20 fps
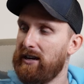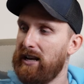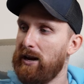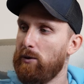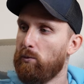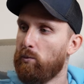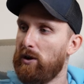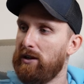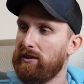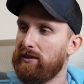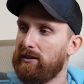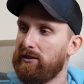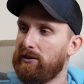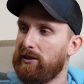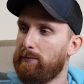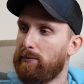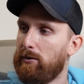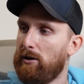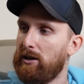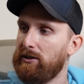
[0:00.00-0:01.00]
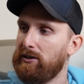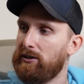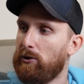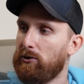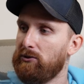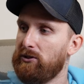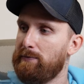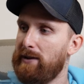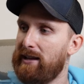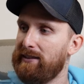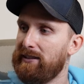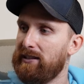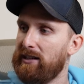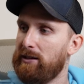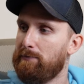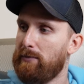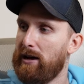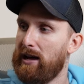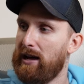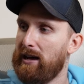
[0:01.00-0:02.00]
and I want the bot to
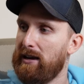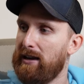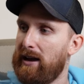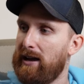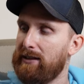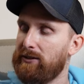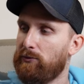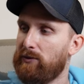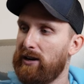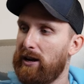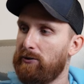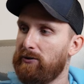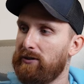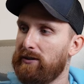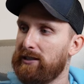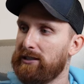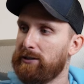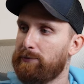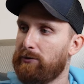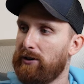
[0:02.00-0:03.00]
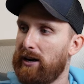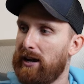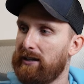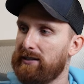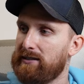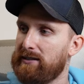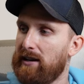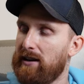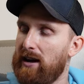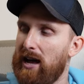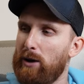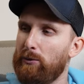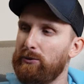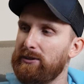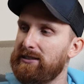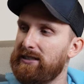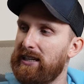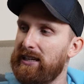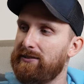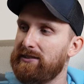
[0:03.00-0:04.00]
automatically buy at around this price. I
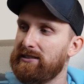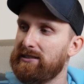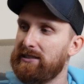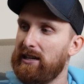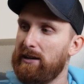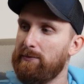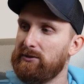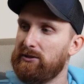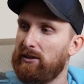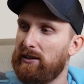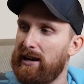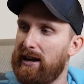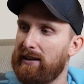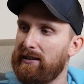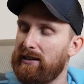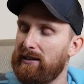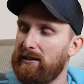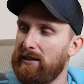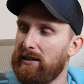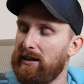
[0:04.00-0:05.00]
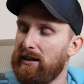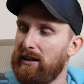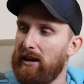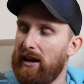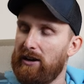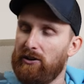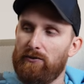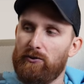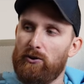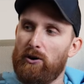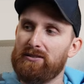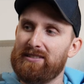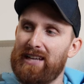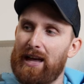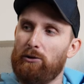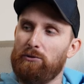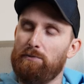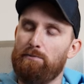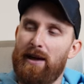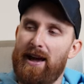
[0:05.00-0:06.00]
will save some Solana, and of course,
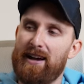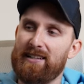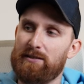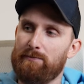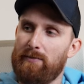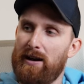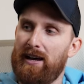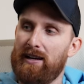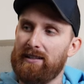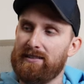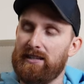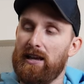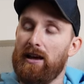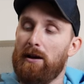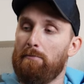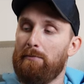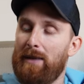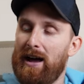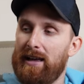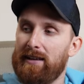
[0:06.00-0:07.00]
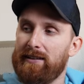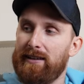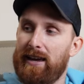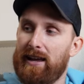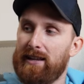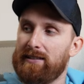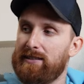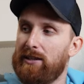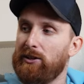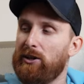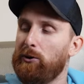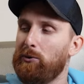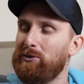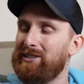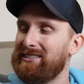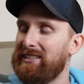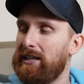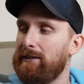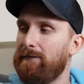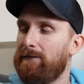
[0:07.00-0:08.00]
I would maximize my gains. And you can do
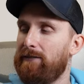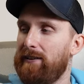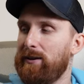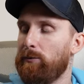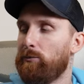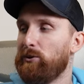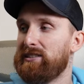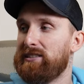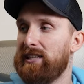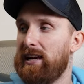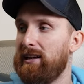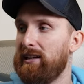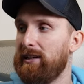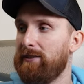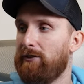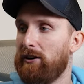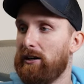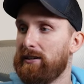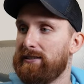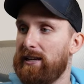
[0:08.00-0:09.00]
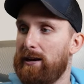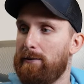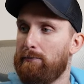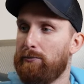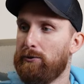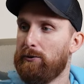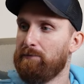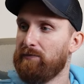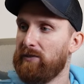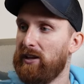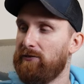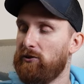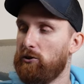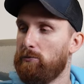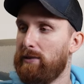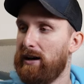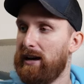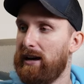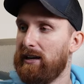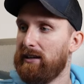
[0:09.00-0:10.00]
the same thing with selling. For example, if you
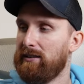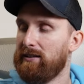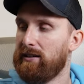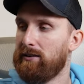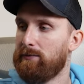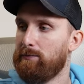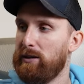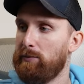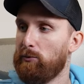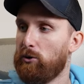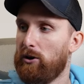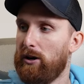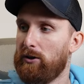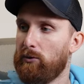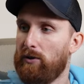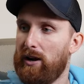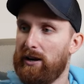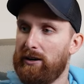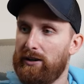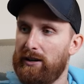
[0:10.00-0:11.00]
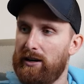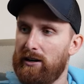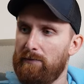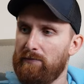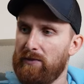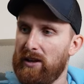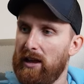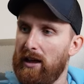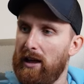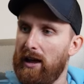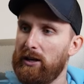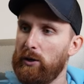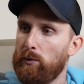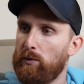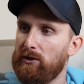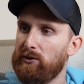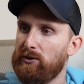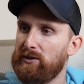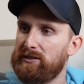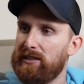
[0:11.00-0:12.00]
buy the meme coin right here, and you
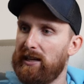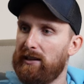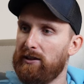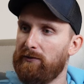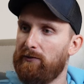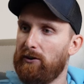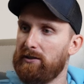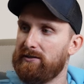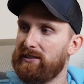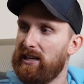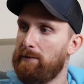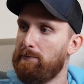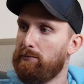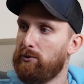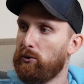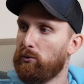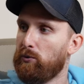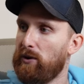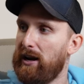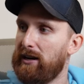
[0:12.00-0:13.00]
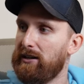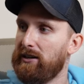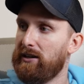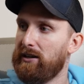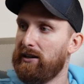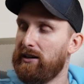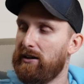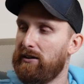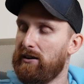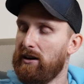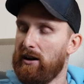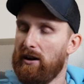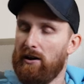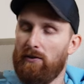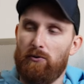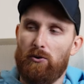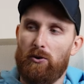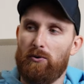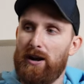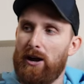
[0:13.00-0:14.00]
want to sell it, for example, right here
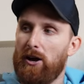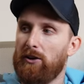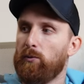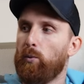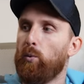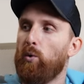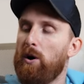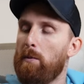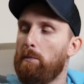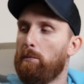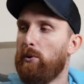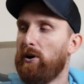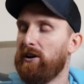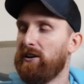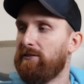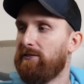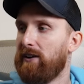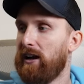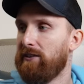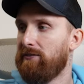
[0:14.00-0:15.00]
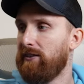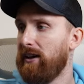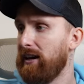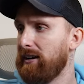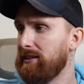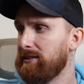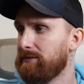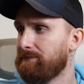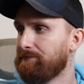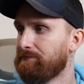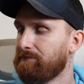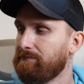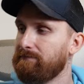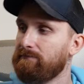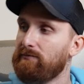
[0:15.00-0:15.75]
for around 1.5x,